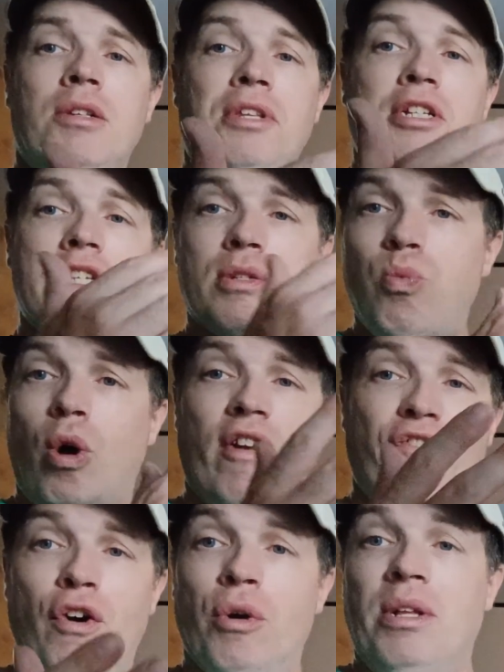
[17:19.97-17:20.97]
They just
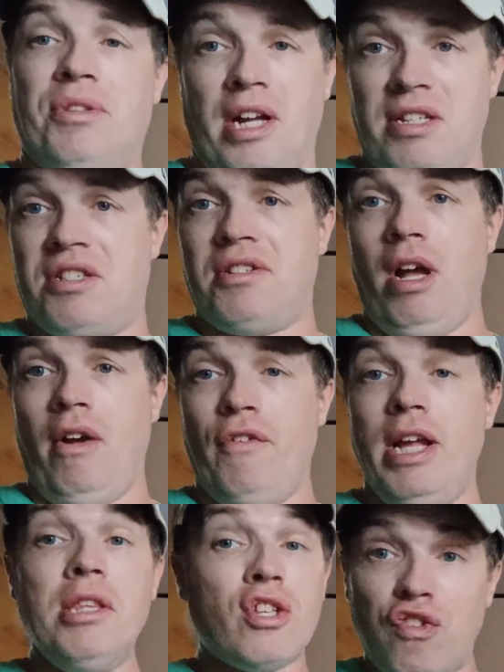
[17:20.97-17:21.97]
want a phone that does stuff,
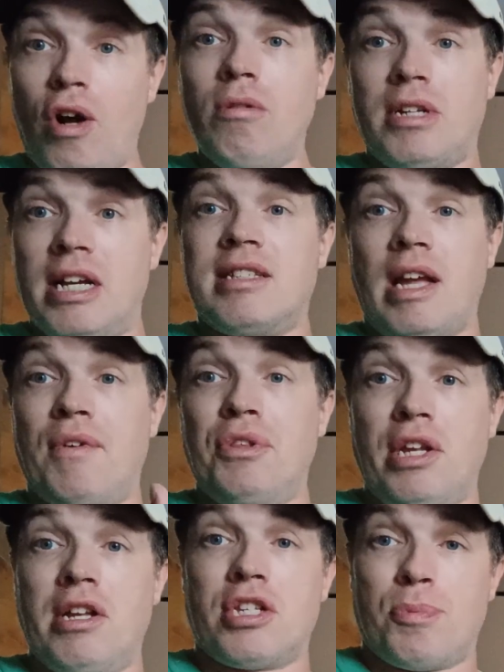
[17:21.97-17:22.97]
and this phone does
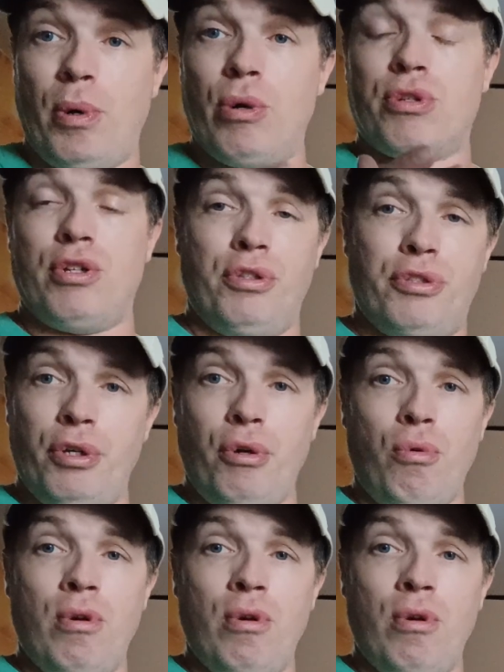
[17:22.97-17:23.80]
everything it's supposed to do.